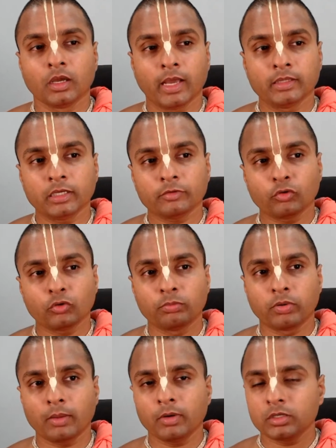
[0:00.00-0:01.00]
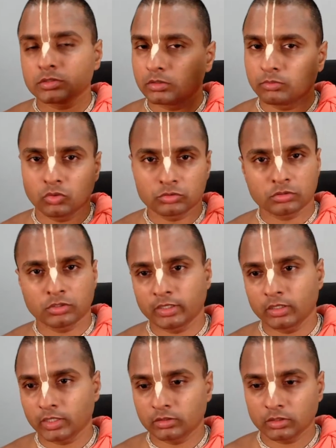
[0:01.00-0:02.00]
And therefore, Brahmanas are the most
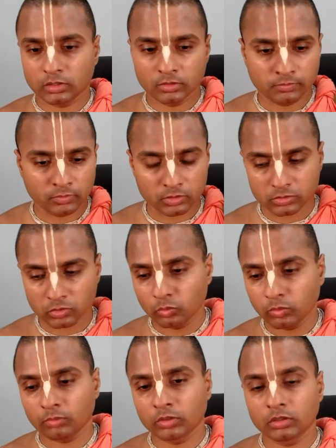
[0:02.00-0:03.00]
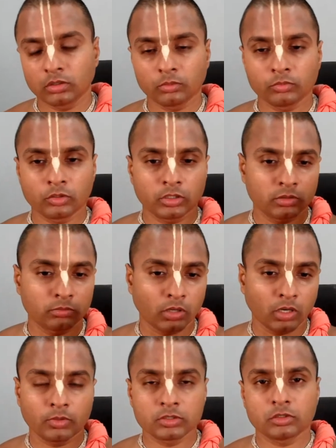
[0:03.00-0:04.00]
neglected. There's no Brahmanical community. The
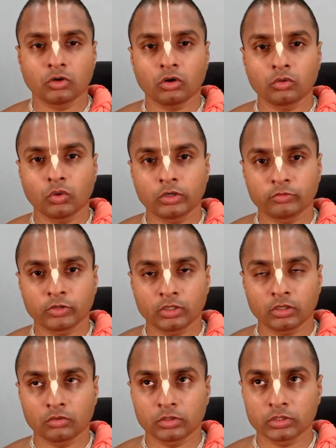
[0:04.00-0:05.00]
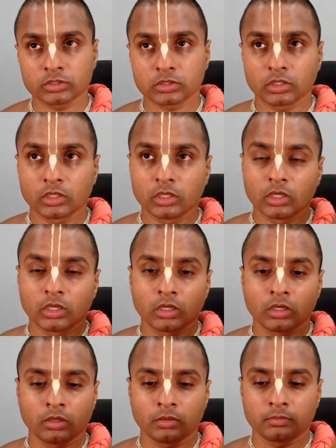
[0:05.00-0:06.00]
Brahmanas are not qualified nowadays.
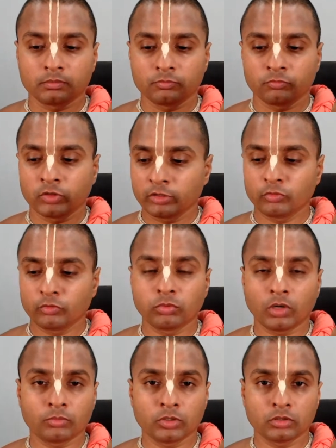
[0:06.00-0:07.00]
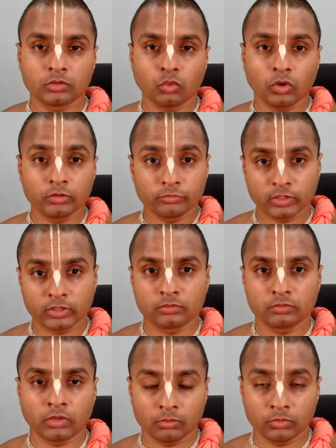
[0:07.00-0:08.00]
Very few Brahmanical qualified
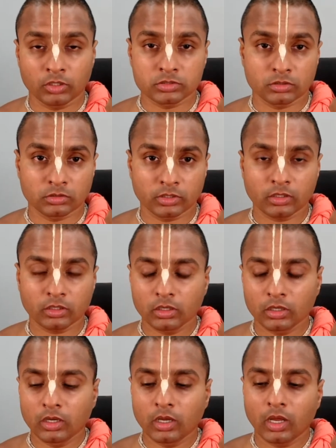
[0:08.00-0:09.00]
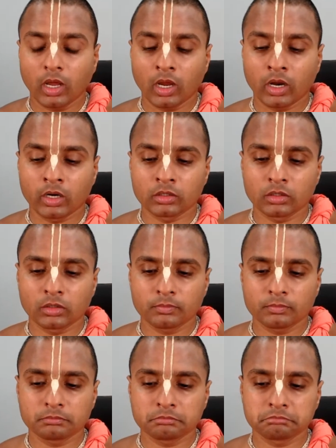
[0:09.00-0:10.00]
Brahmanas are there. And
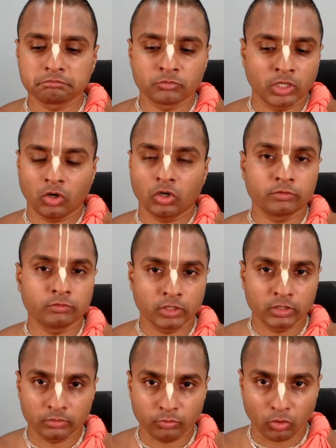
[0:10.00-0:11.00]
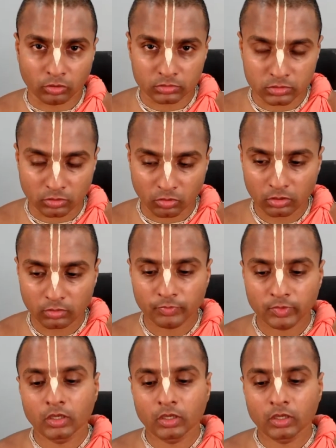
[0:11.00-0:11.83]
they are not given any importance at all.